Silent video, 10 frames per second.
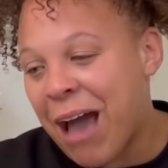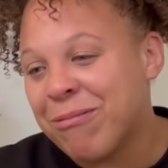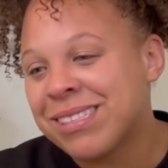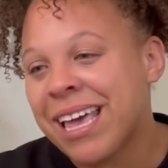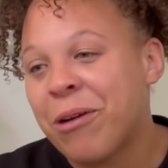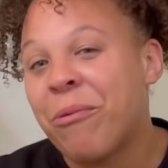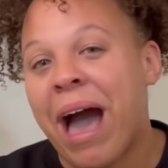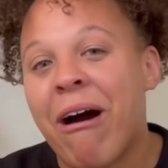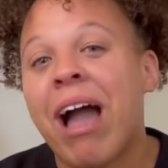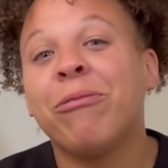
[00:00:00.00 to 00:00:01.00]
I was like,
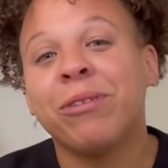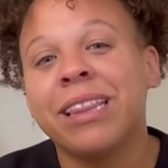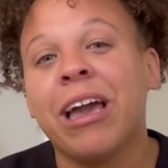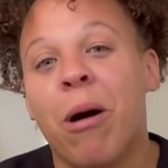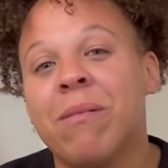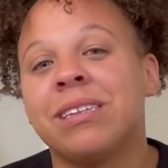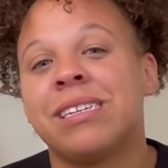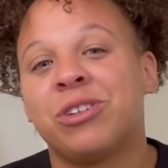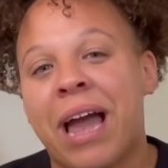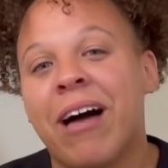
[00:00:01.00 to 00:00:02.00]
wow, I really
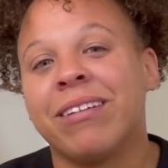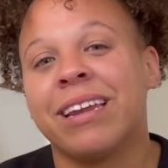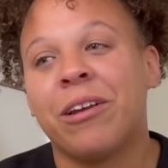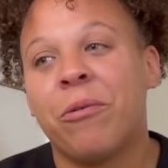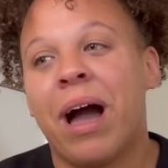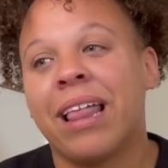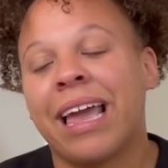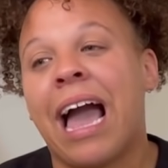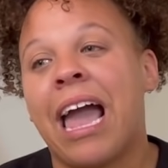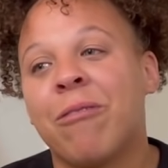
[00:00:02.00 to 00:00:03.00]
almost drowned in Hawaii.
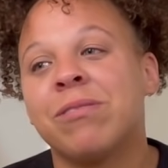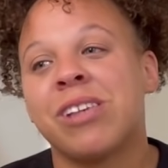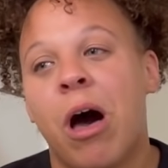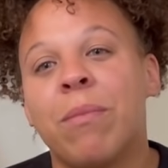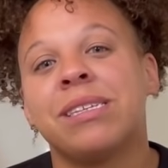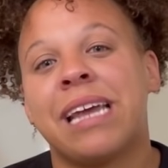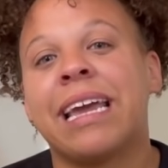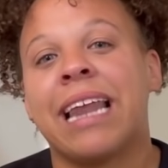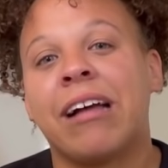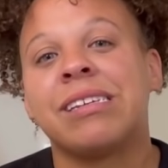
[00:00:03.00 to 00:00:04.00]
Like, I was almost
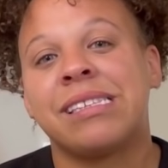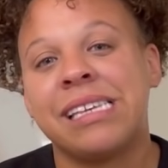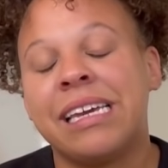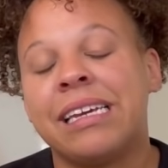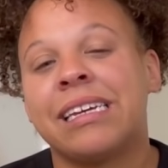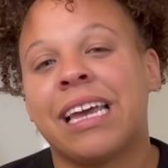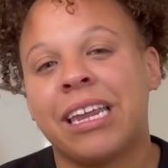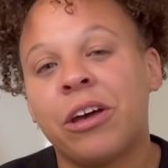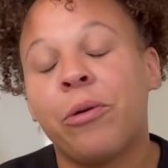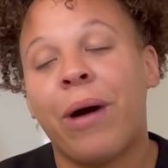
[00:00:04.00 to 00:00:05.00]
taken out to sea
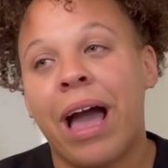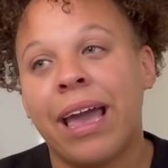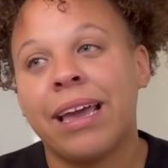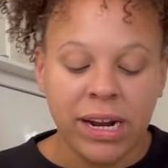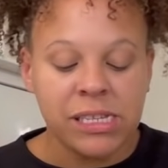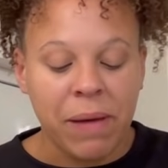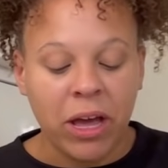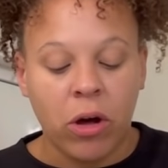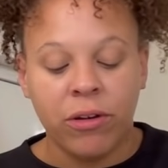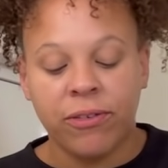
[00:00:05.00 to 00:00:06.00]
in Hawaii. That is my
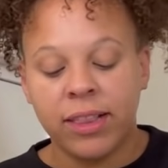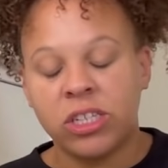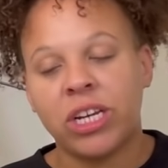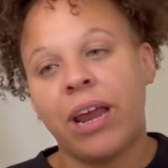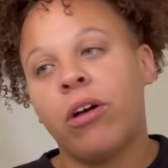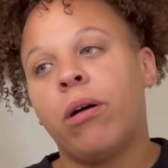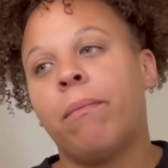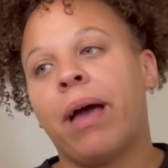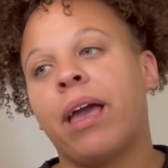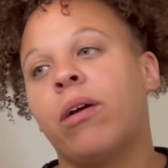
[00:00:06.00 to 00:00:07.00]
goal for this channel.
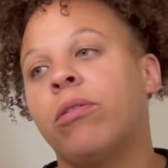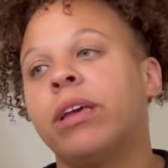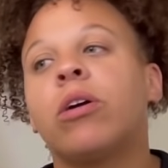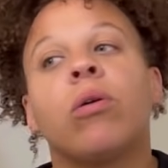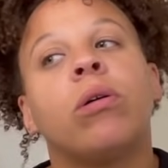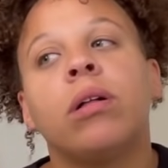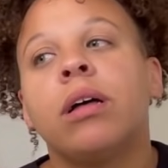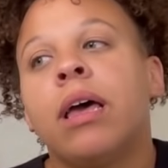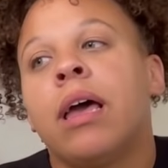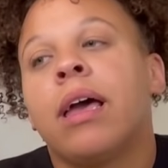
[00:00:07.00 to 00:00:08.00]
My only goal
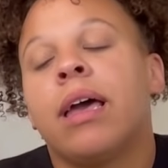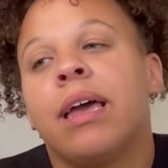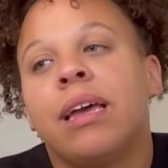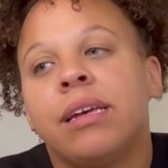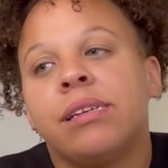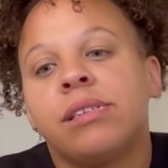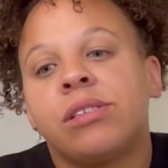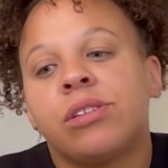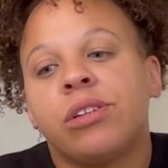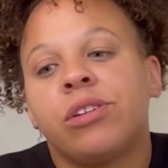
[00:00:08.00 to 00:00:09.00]

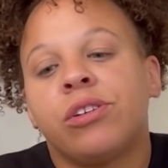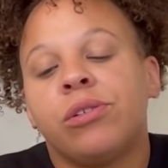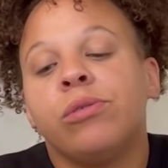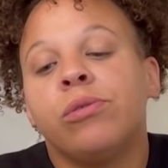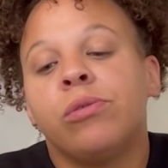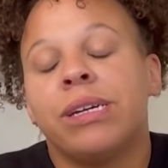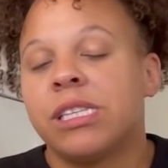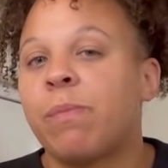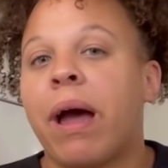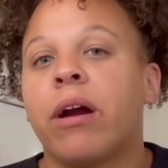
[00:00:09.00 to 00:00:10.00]
is to
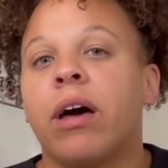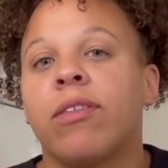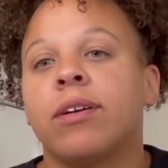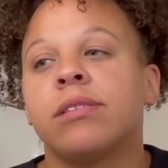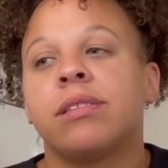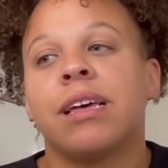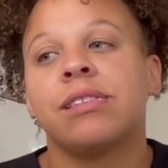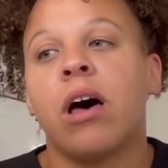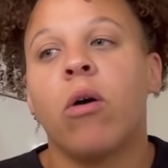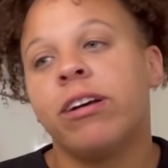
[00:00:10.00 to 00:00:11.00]
inspire others.
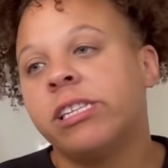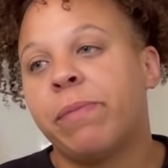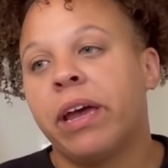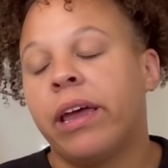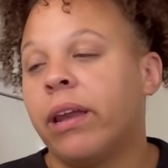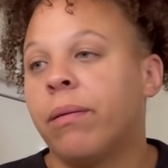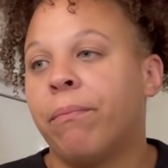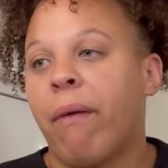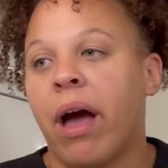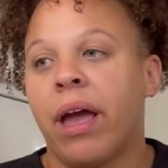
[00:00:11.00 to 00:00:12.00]
That's always been
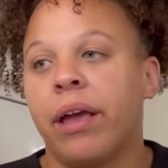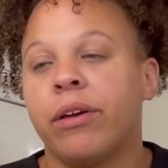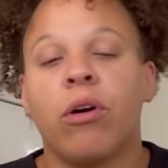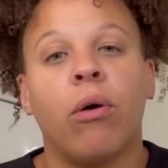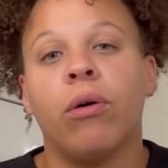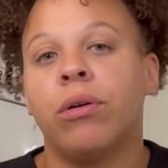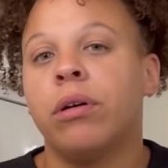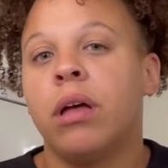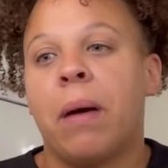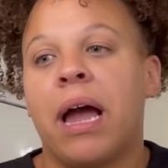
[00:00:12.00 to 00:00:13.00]
my goal.
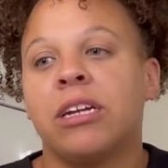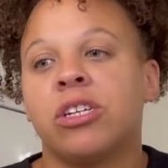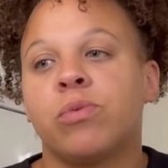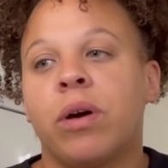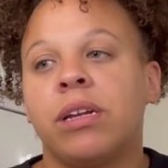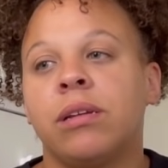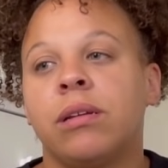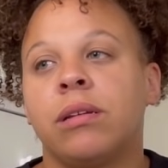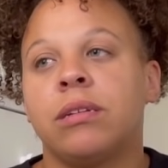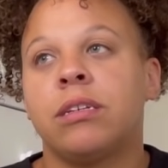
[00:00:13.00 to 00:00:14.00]
I just want
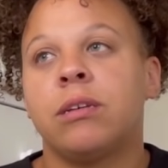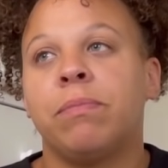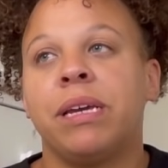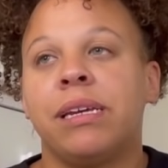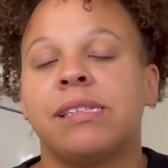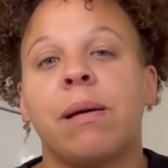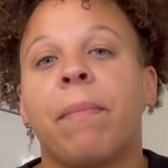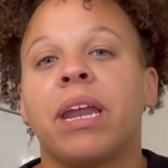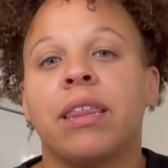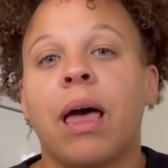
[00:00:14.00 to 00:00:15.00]
to be
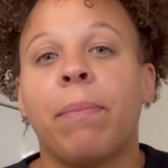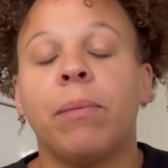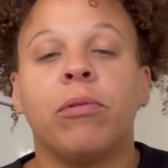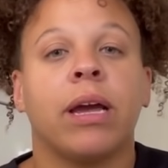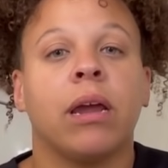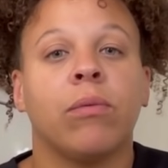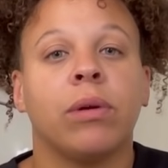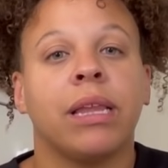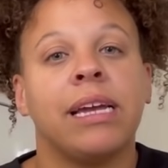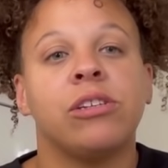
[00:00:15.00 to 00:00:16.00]
somebody that people can
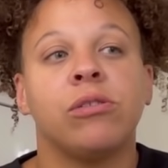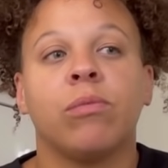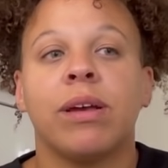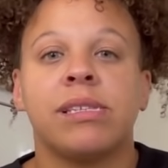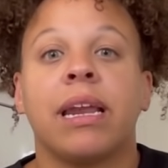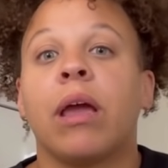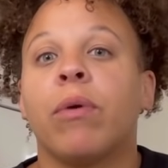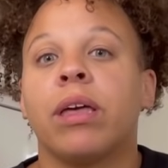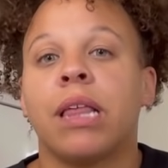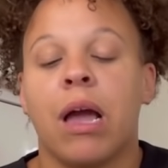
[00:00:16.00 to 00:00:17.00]
relate to and resonate
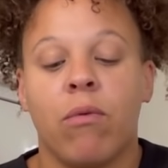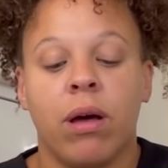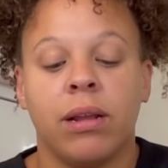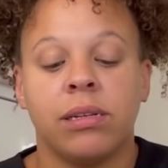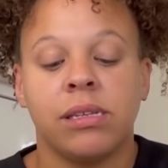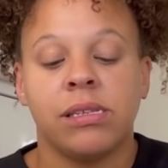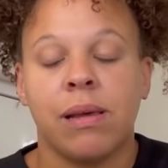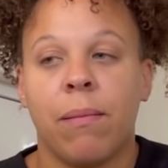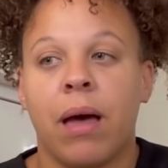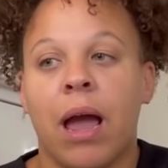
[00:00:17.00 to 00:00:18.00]
with. I want
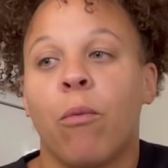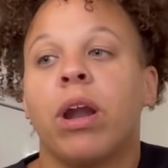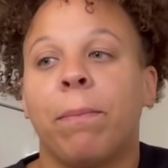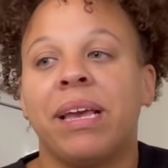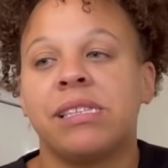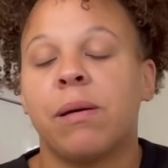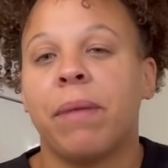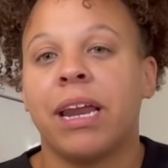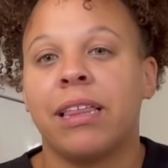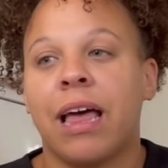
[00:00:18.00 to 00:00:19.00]
some I want to be
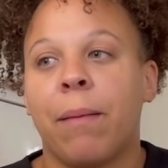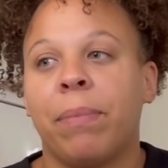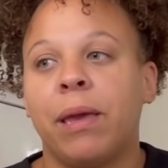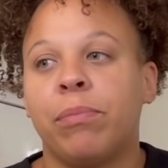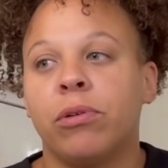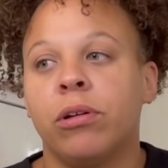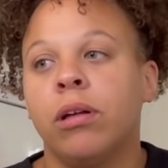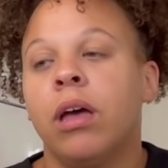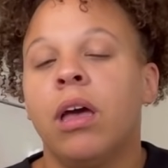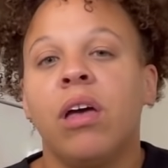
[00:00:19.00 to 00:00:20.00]
somebody that
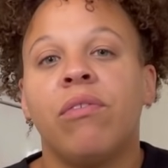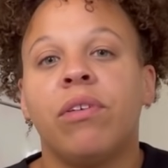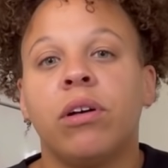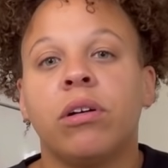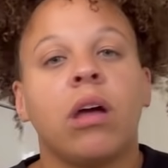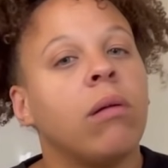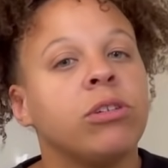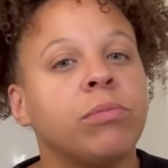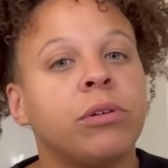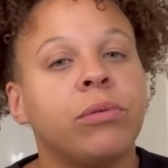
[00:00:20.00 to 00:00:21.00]
people feel
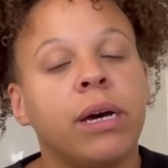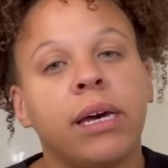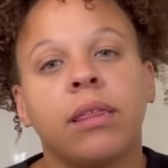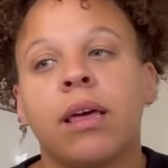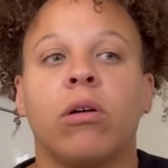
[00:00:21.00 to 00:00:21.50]
comfortable with.